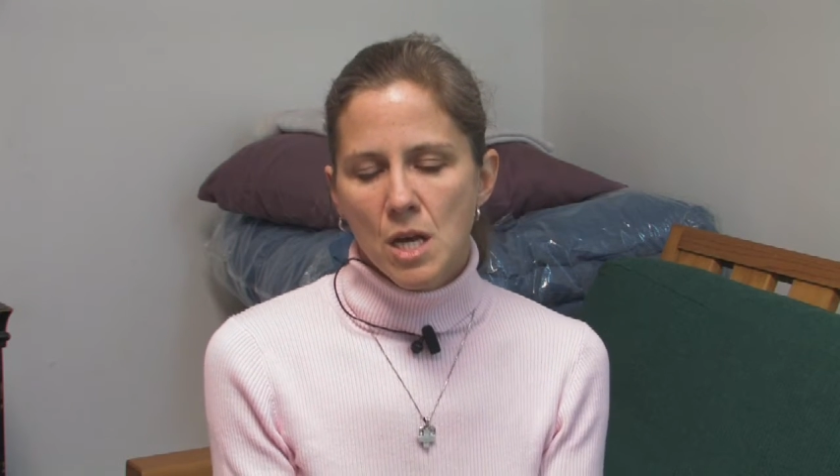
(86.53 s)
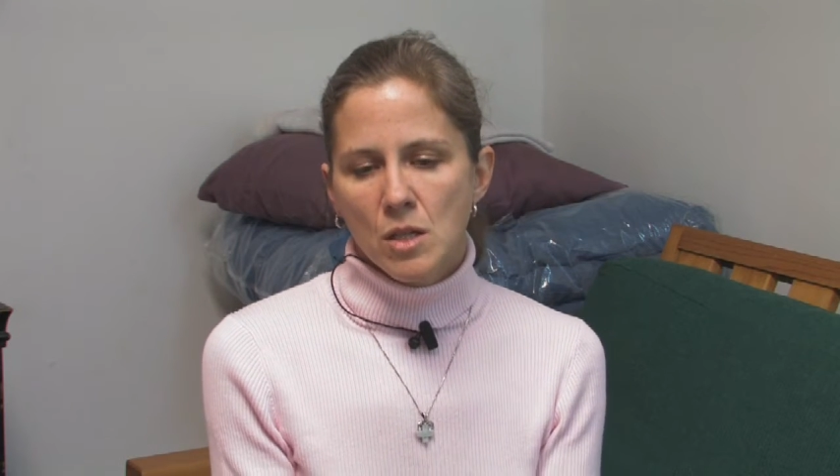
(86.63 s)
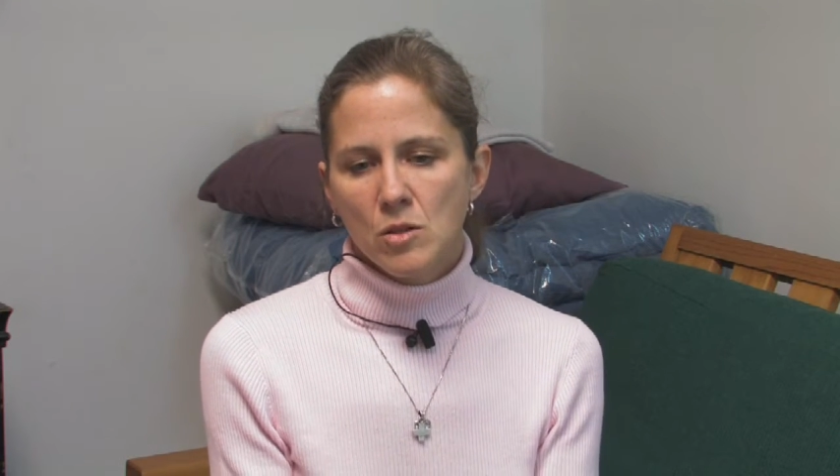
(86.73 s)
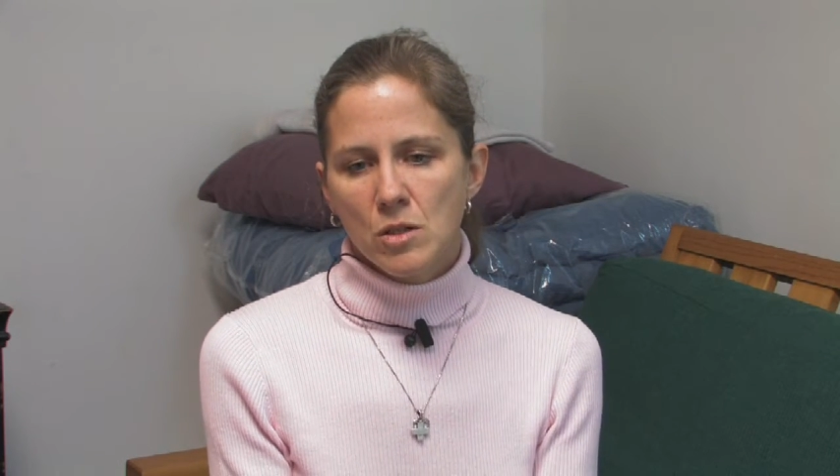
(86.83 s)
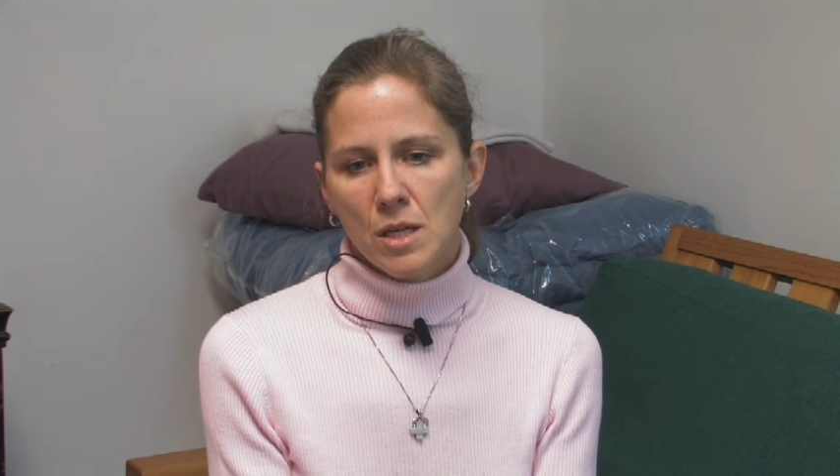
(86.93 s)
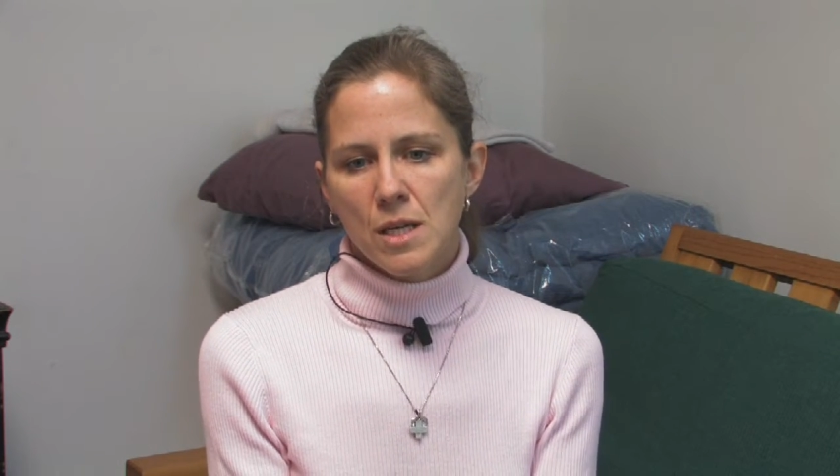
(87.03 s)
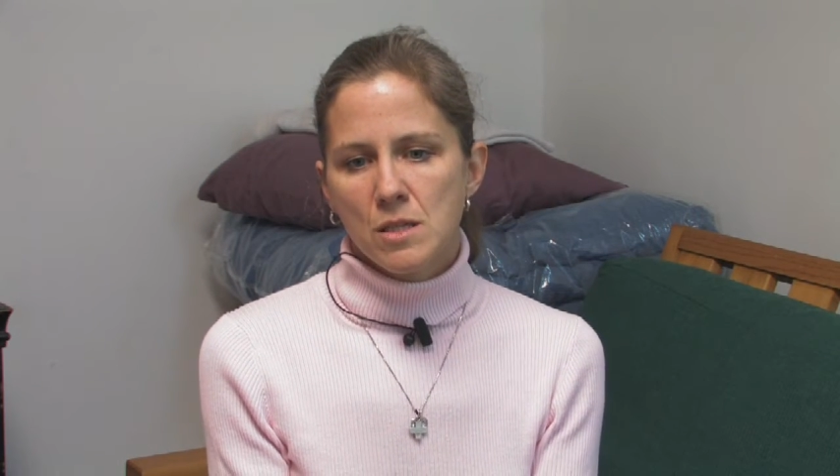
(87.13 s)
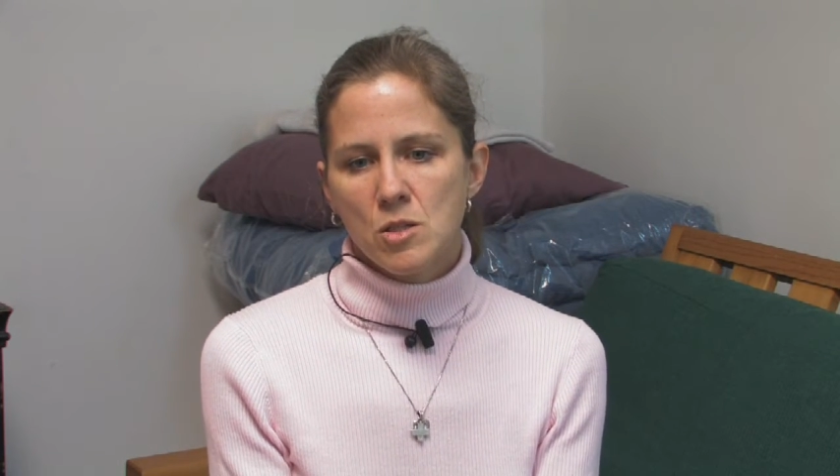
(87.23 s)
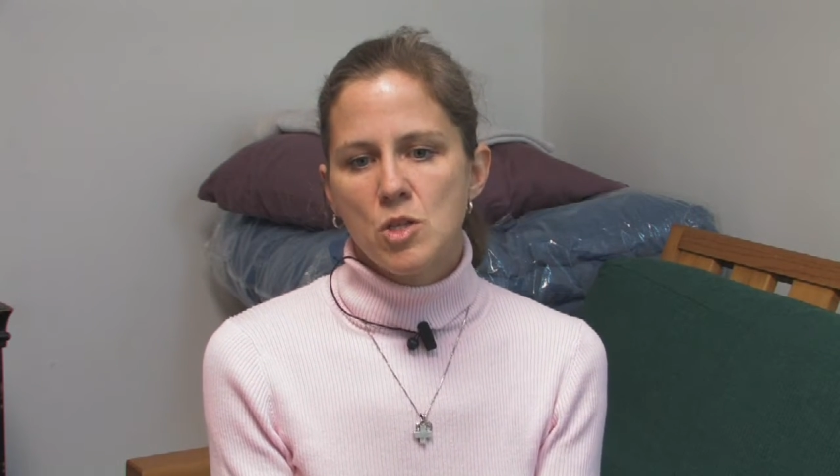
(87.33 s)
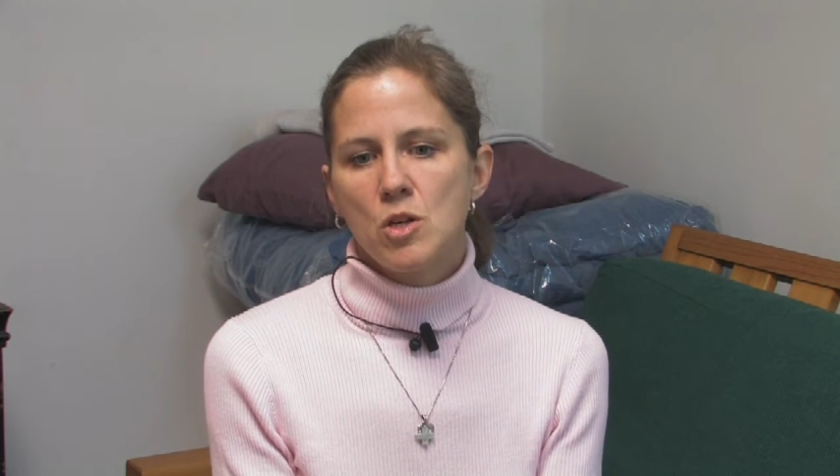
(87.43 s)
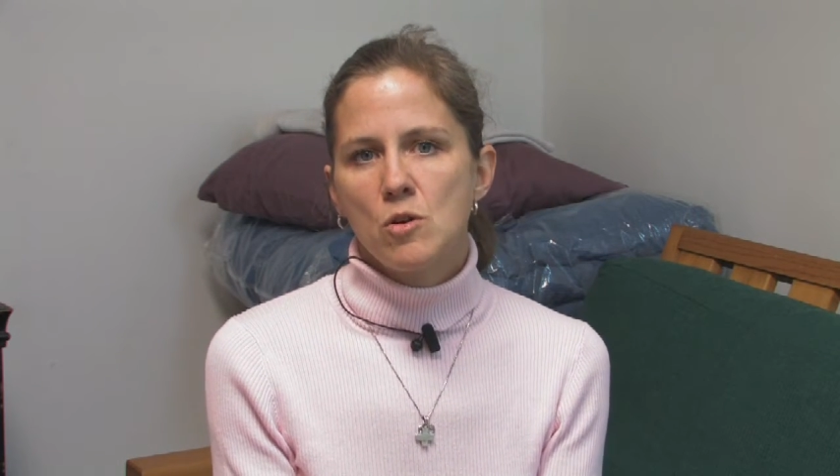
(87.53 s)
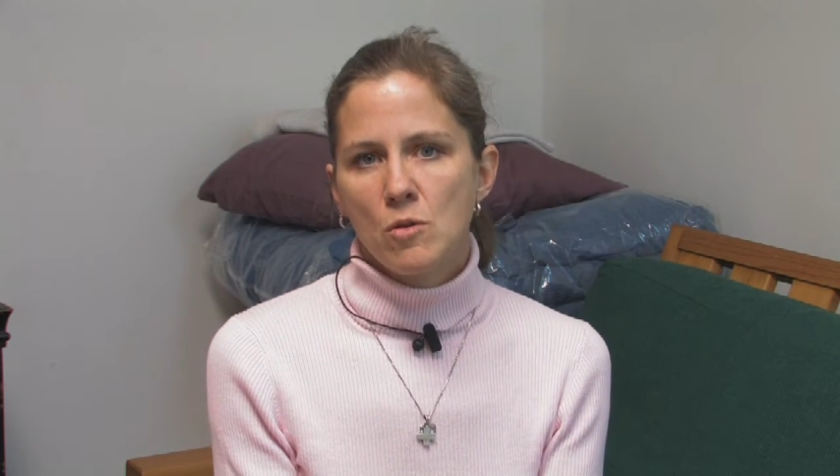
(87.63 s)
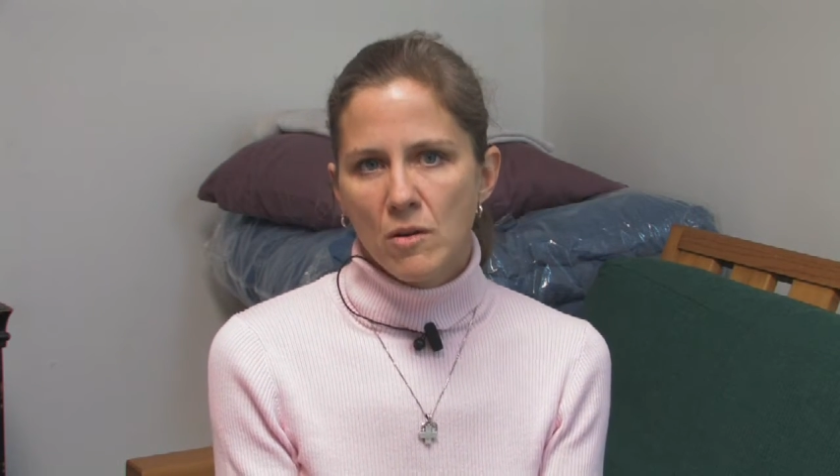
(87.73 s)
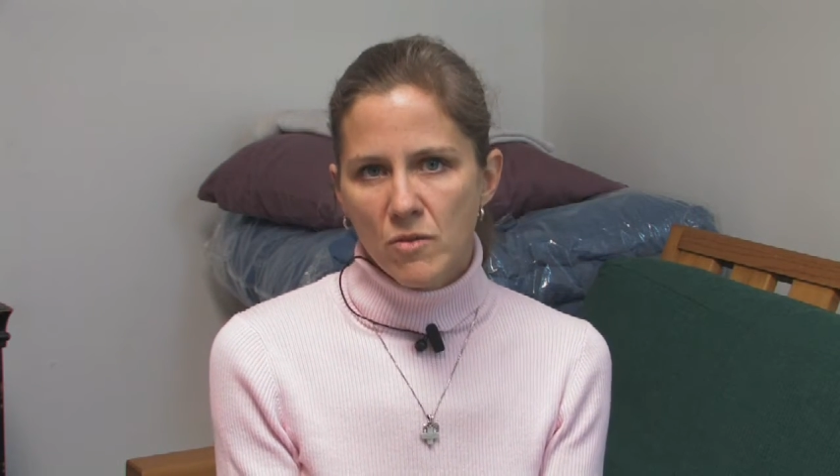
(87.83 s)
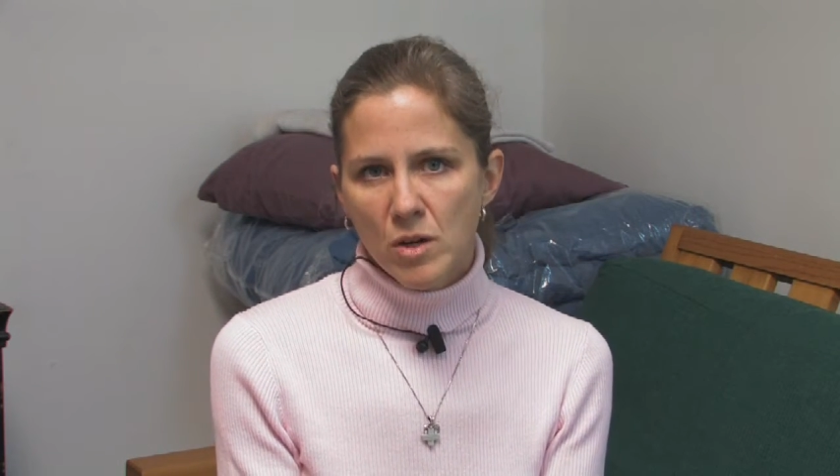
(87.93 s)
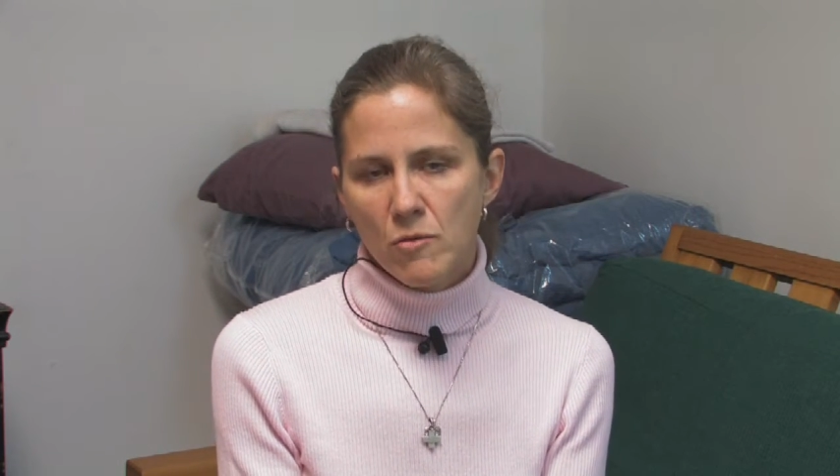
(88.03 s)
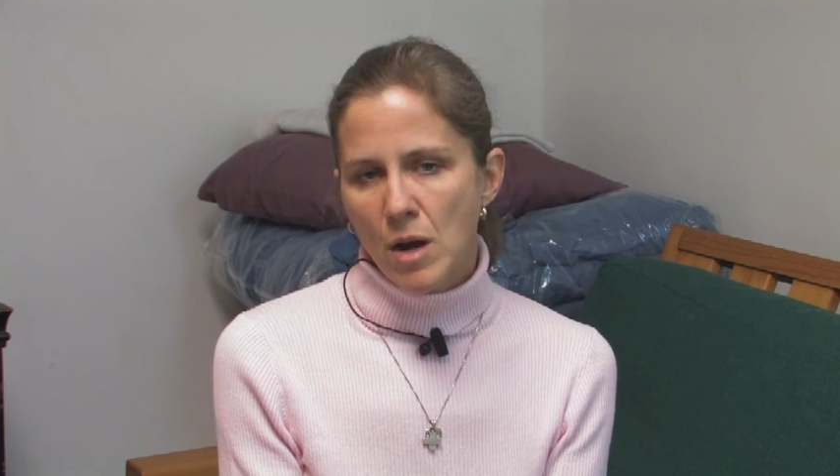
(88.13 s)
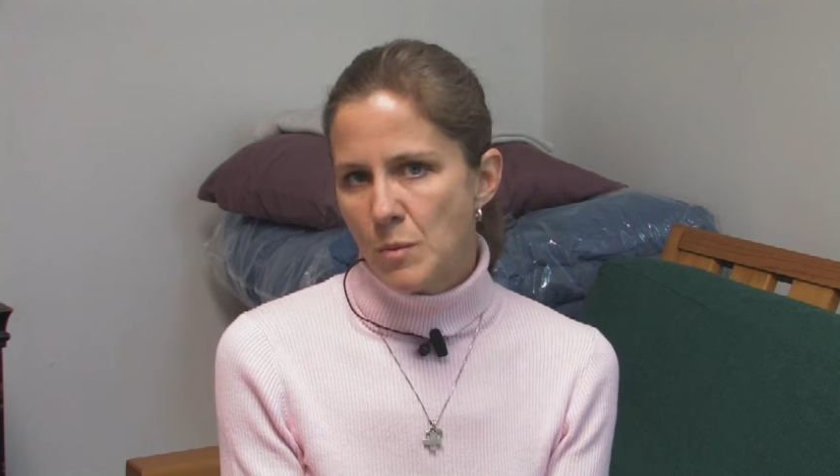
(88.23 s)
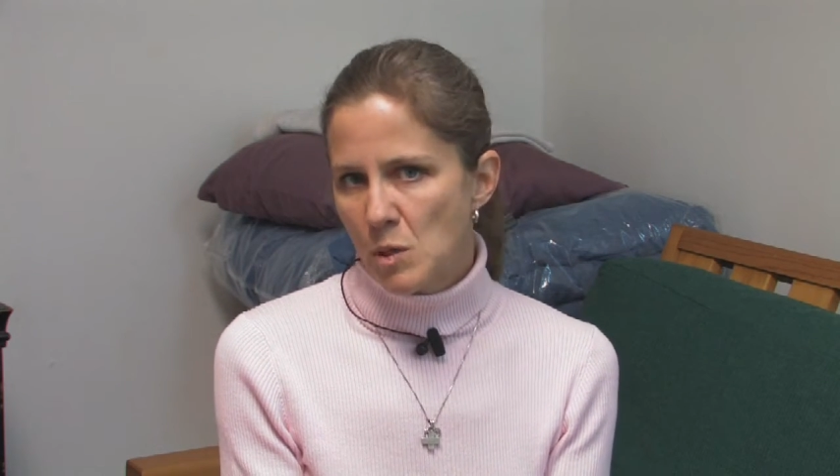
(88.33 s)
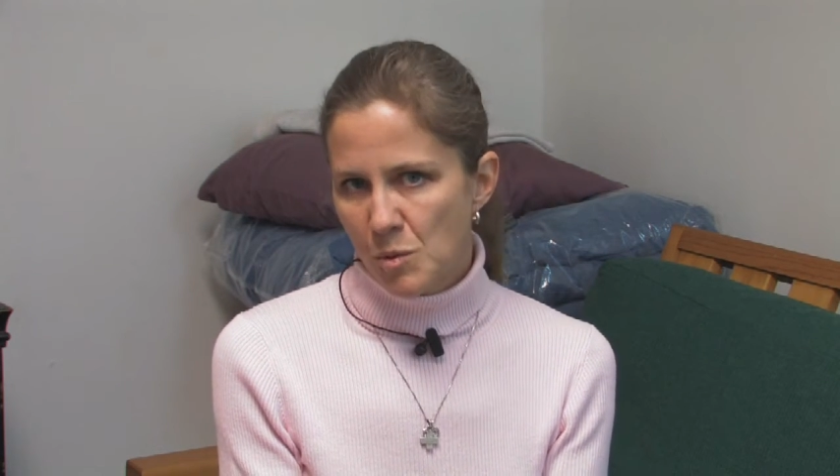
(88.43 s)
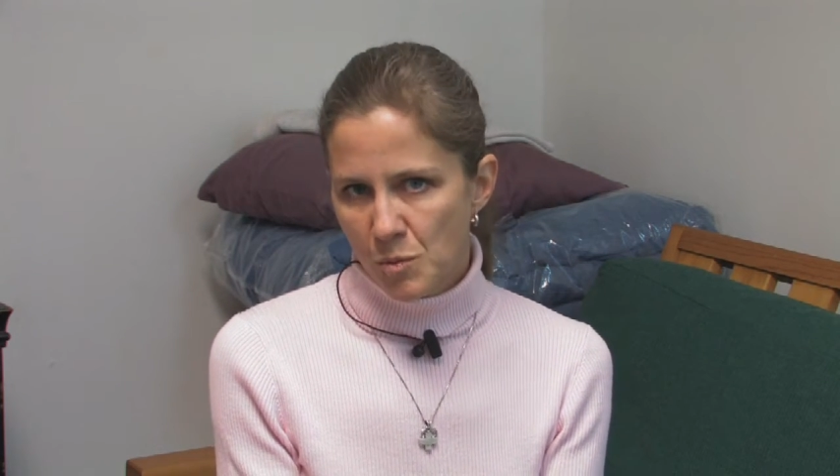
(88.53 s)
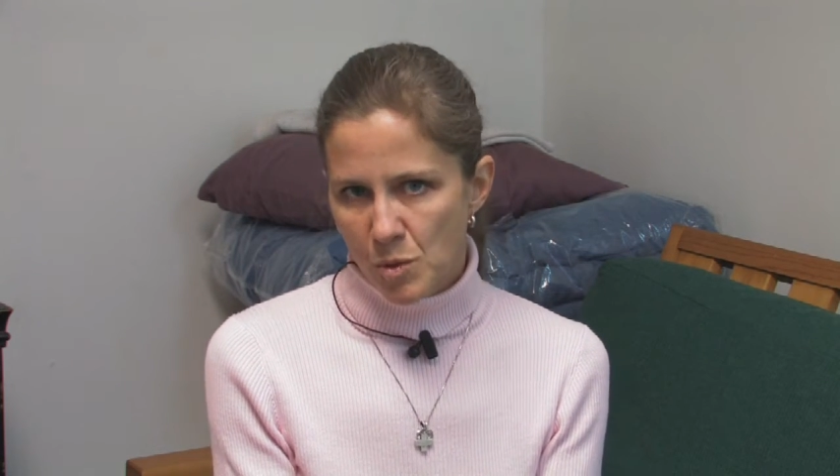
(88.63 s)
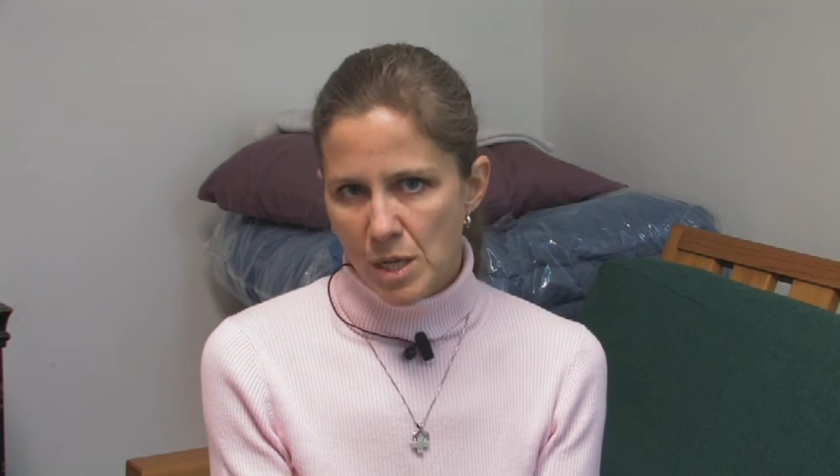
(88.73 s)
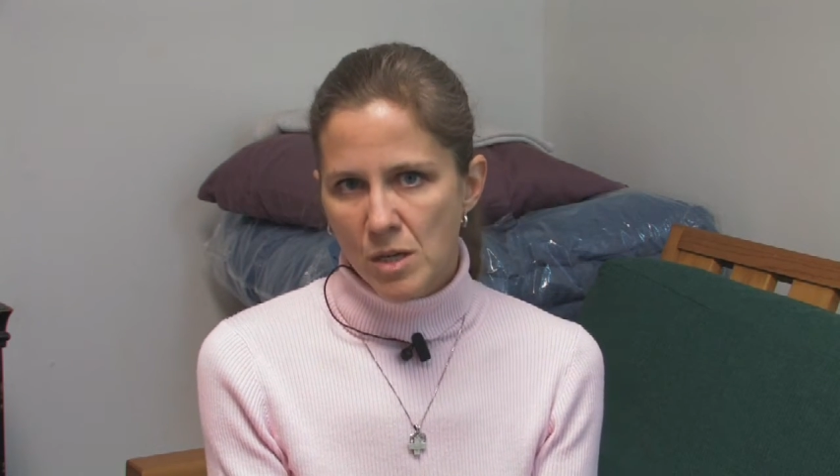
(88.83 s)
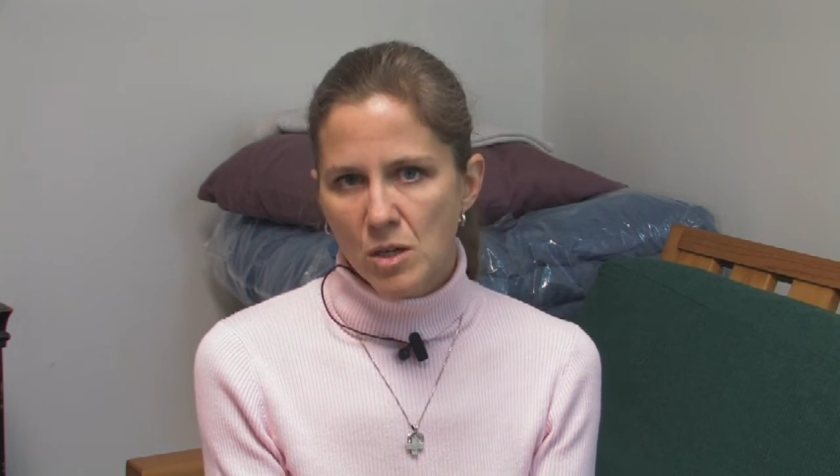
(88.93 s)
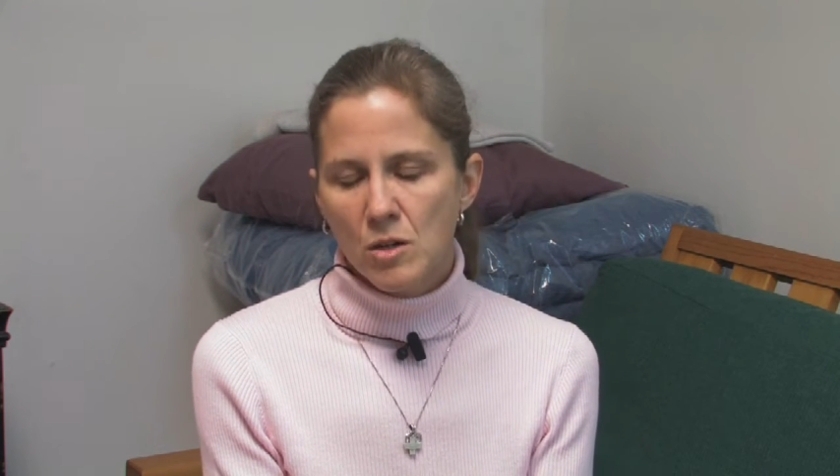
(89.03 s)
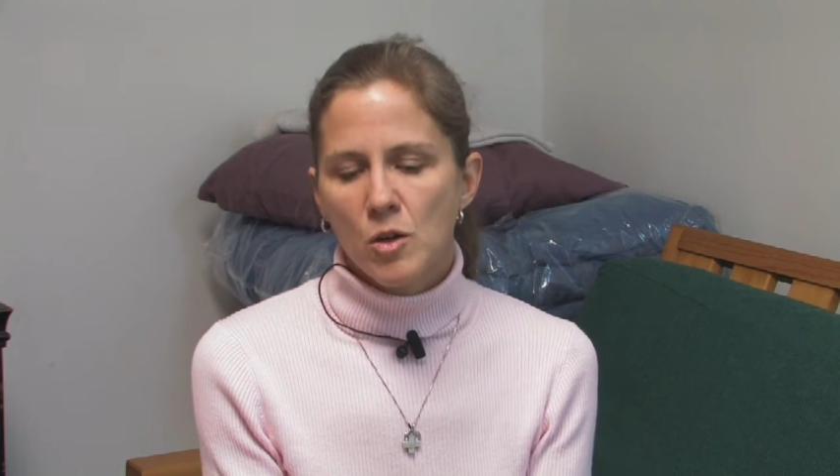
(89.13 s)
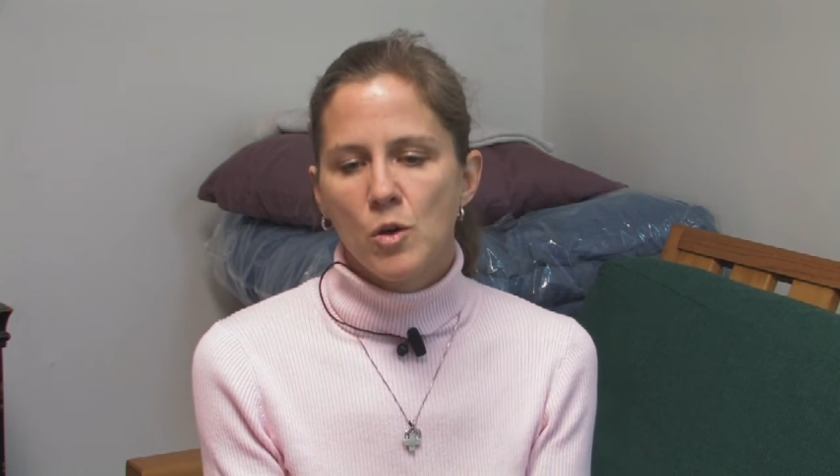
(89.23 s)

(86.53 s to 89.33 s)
look into a very reputable breeder